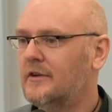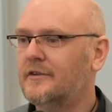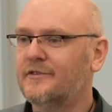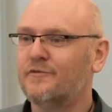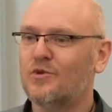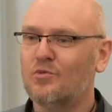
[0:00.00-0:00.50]

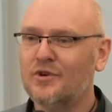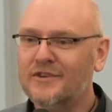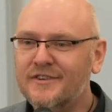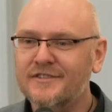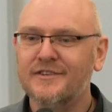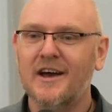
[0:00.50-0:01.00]
So if we're wanting
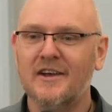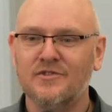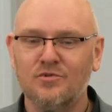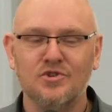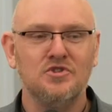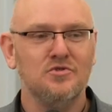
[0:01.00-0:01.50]
to start
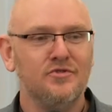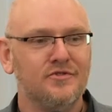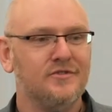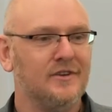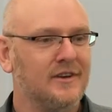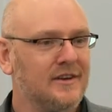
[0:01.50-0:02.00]
to
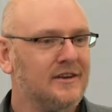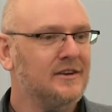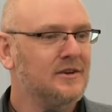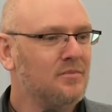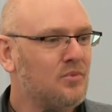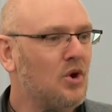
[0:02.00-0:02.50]
reduce
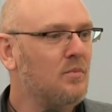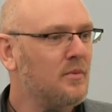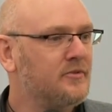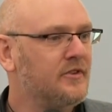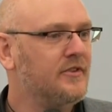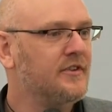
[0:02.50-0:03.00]

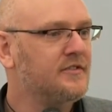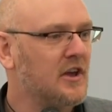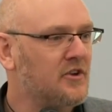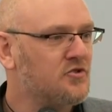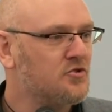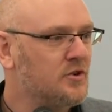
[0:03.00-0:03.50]
problems in this
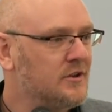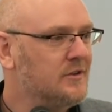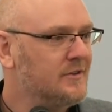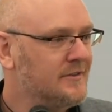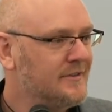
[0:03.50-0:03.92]
country,